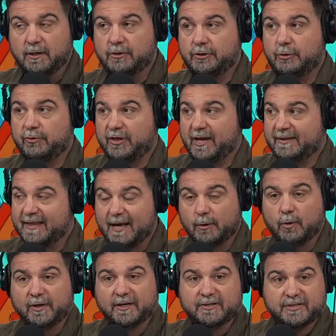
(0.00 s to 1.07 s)
You think that
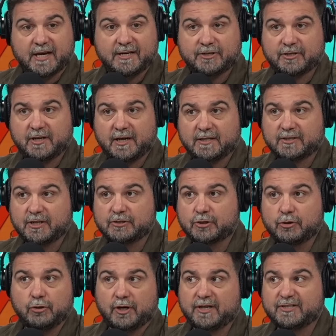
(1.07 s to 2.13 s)
organization is as
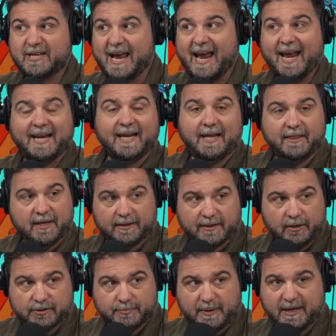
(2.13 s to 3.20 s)
good as any that
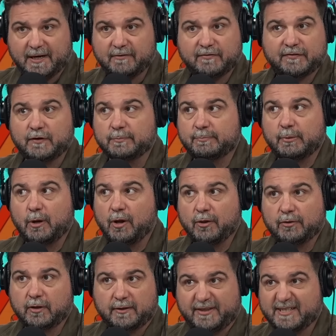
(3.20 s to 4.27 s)
there's been in
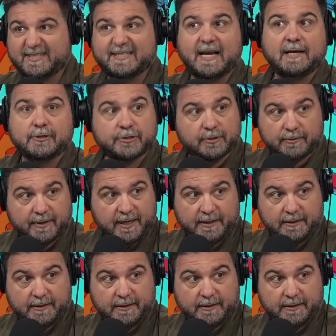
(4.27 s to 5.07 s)
football this century?